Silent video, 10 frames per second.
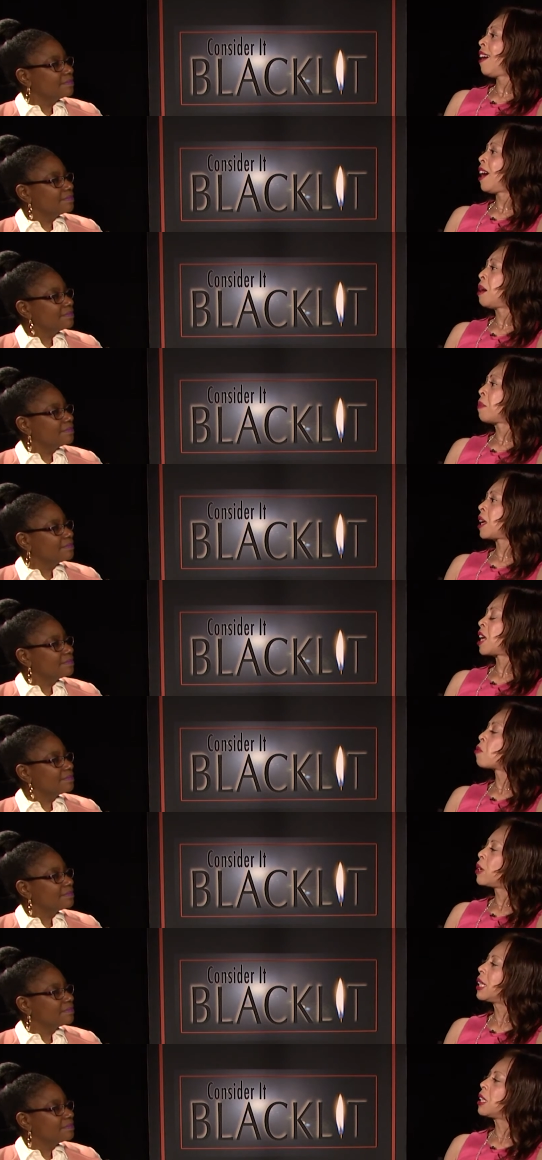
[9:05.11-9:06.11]
Speaker 1: um,
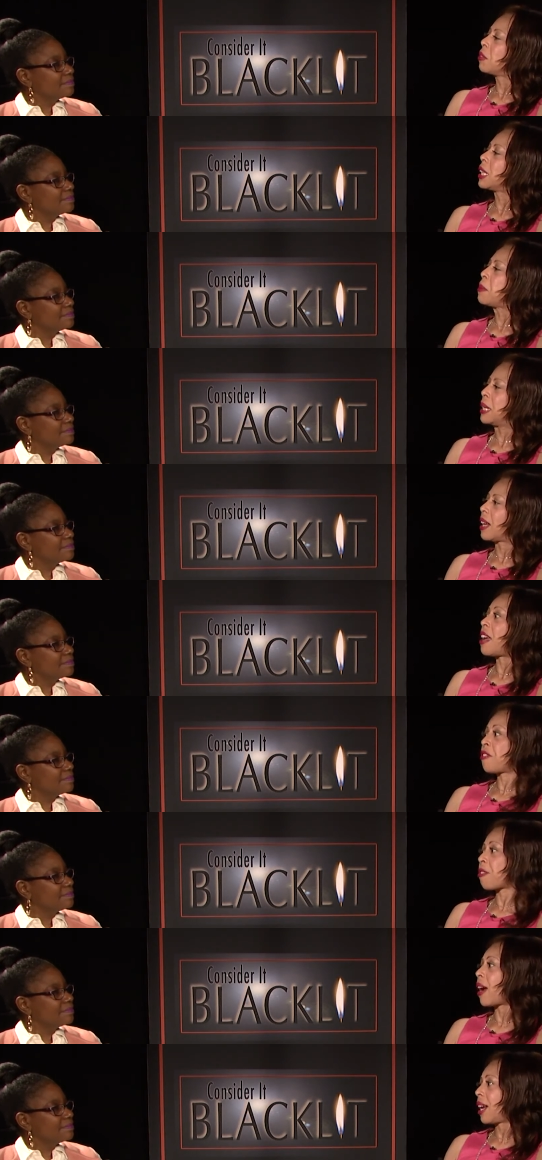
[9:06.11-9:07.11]
can really really be
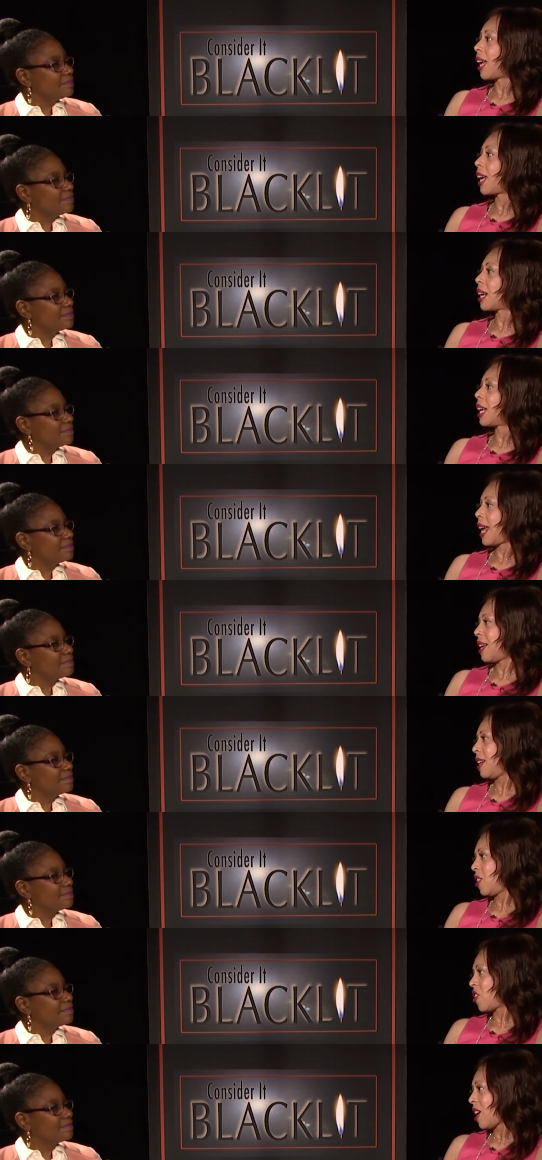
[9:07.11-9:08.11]
life threatening and can end
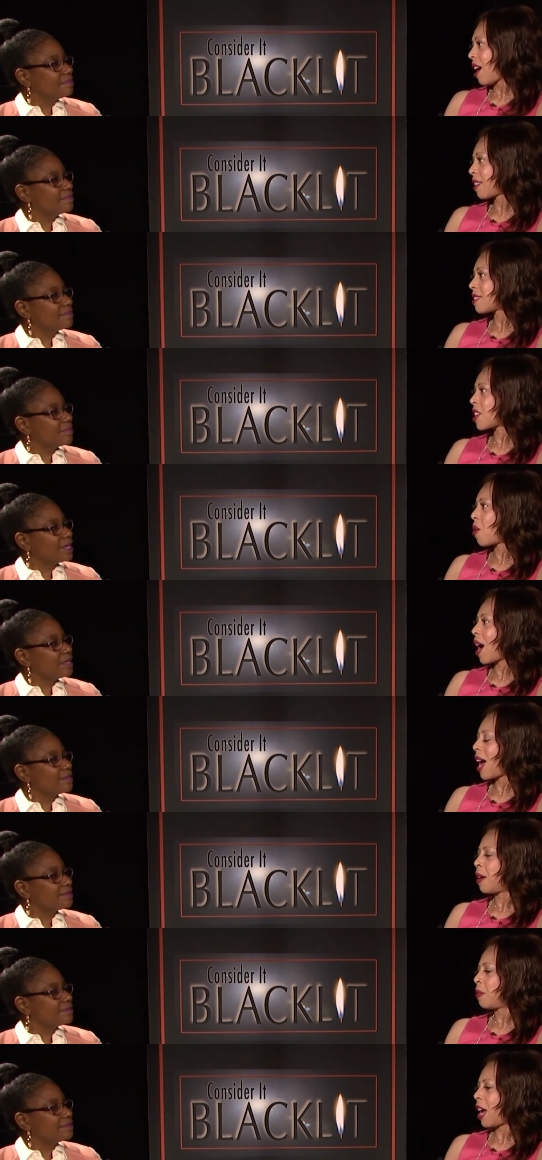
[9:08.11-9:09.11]
in your death. So
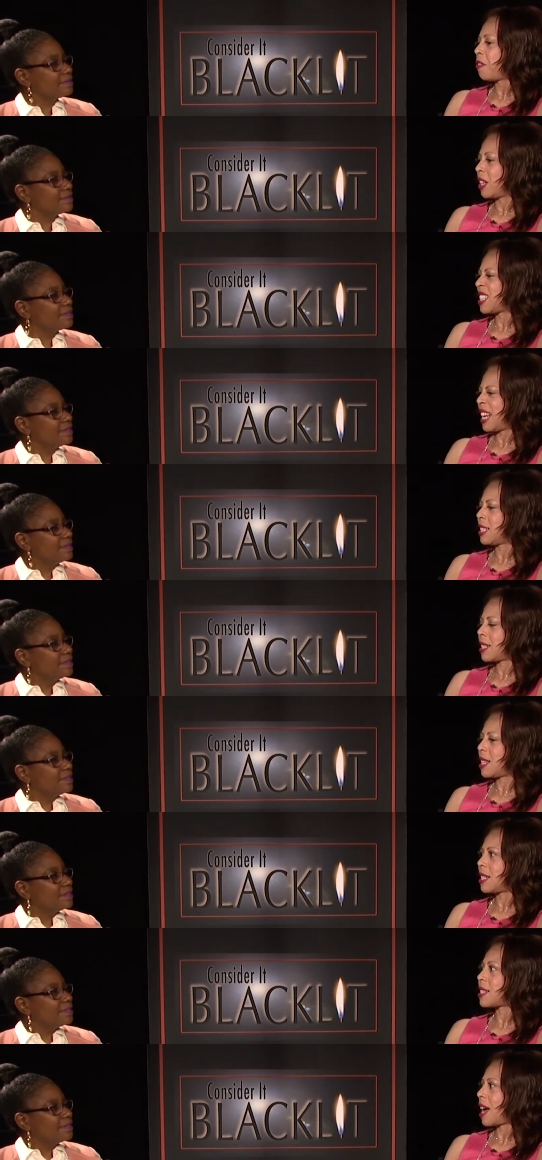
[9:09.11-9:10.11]
I I felt tense
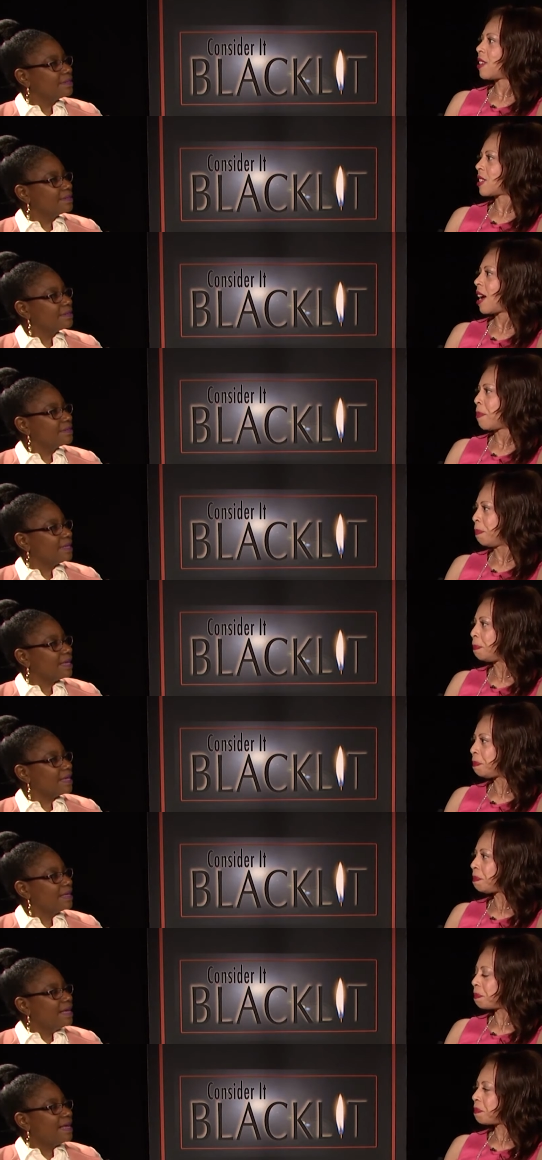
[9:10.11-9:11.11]
the entire time. Yeah,
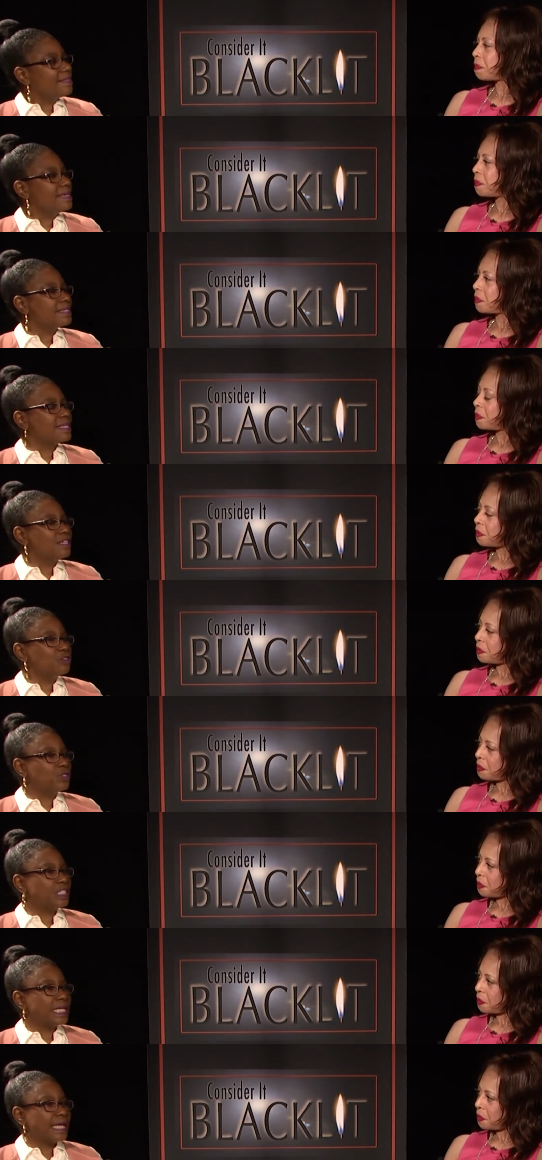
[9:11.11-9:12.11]
Speaker 2: I think it's
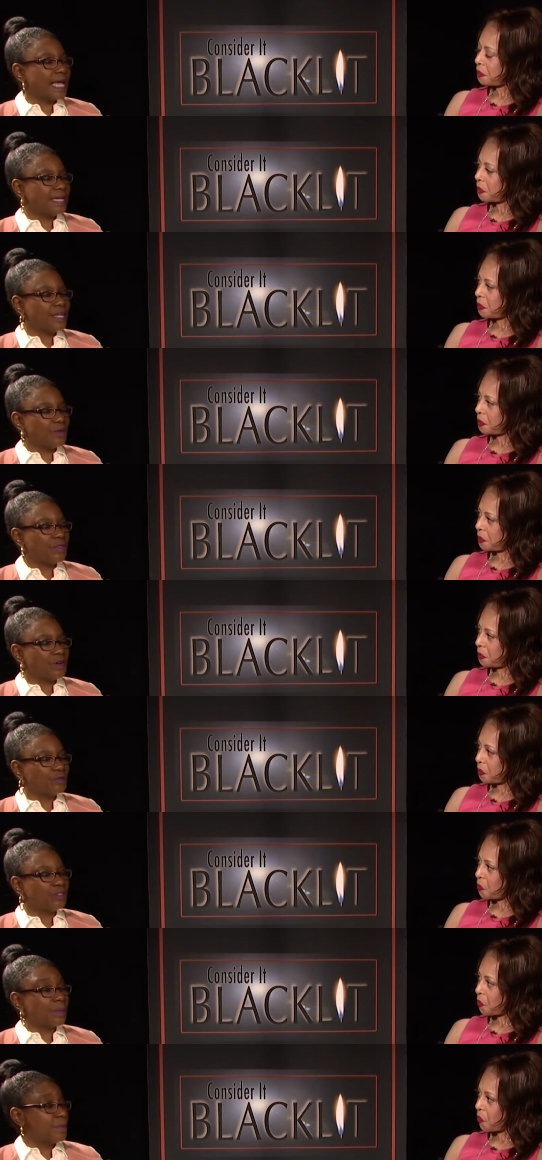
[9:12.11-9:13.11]
interesting. I know there are
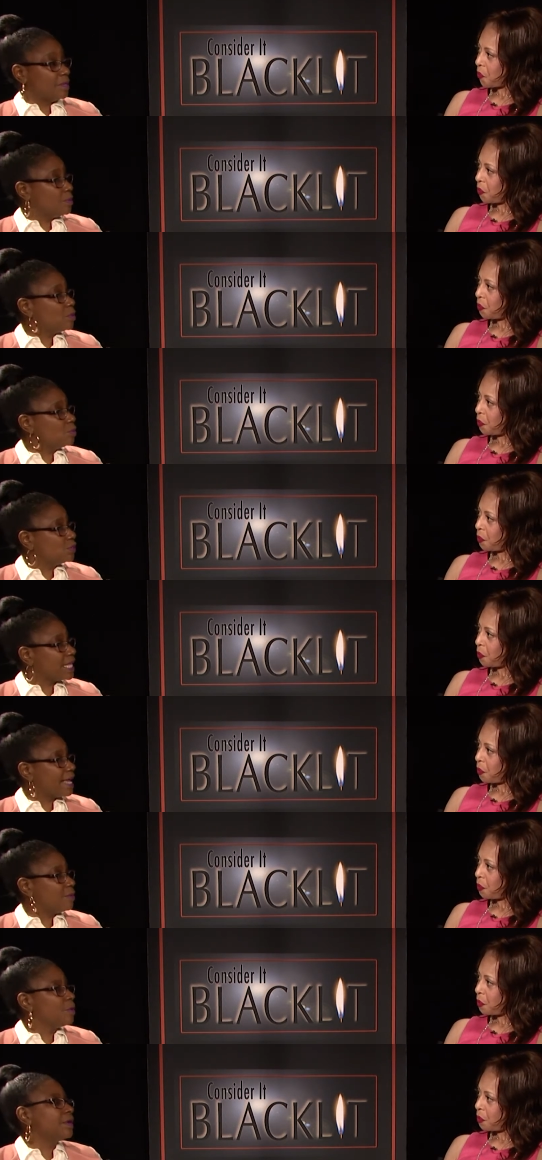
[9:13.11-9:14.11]
some people who
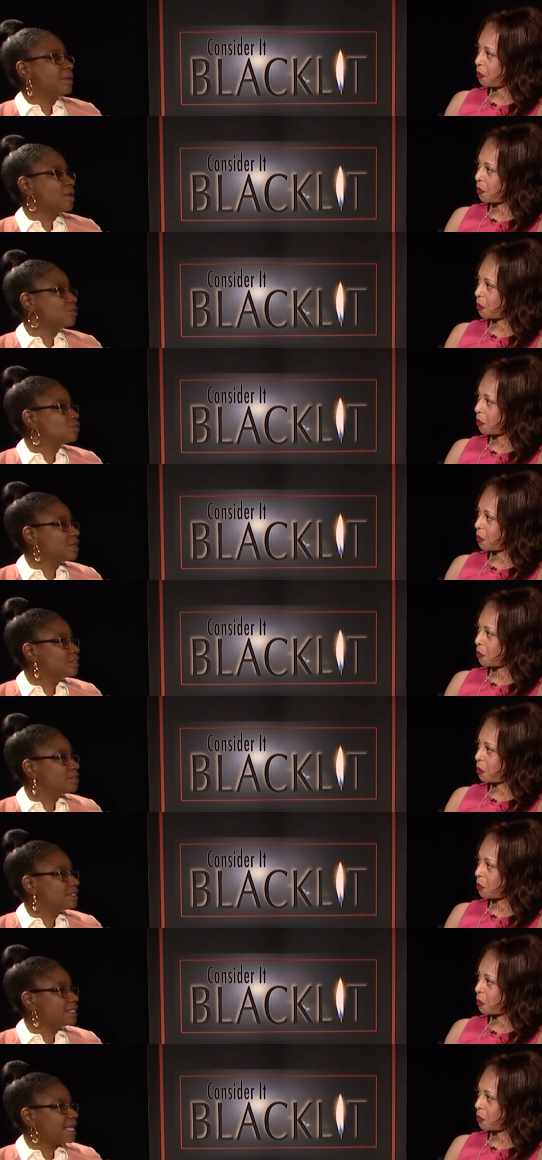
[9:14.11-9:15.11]
say we're in a post
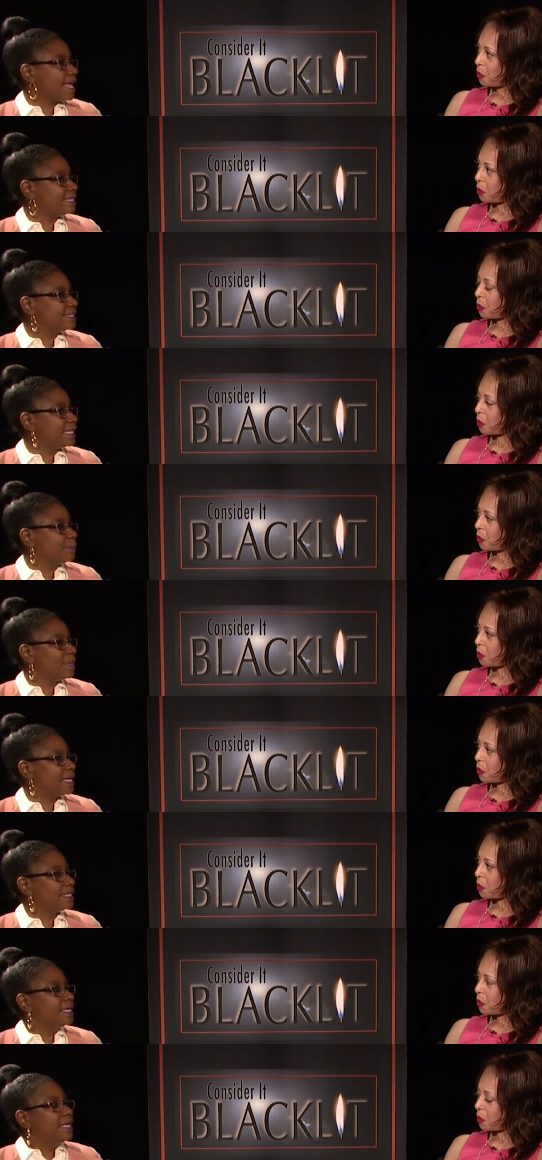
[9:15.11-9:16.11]
racial society,
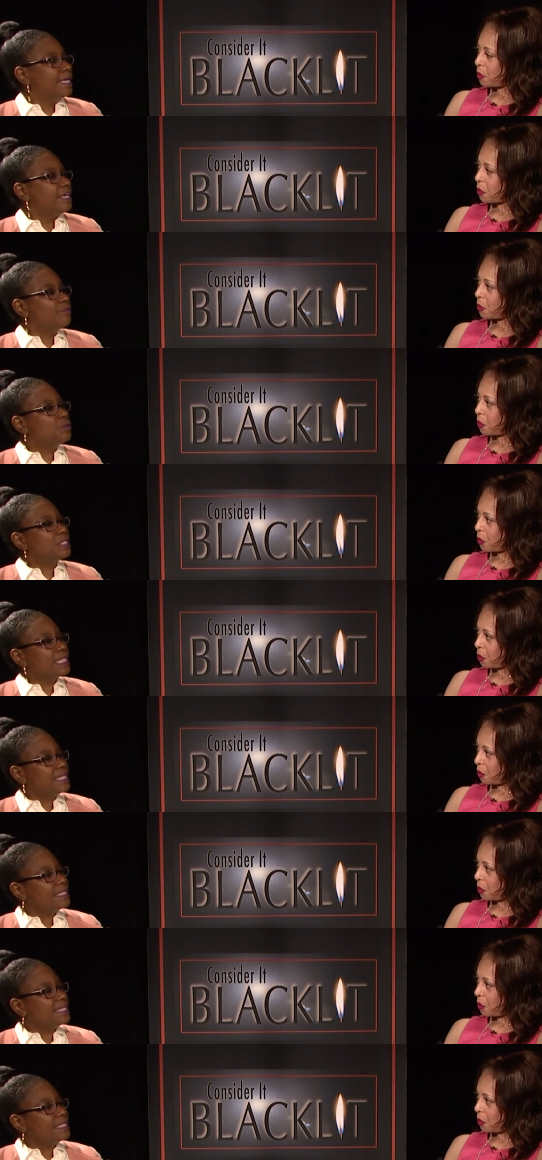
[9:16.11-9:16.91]
but if you see a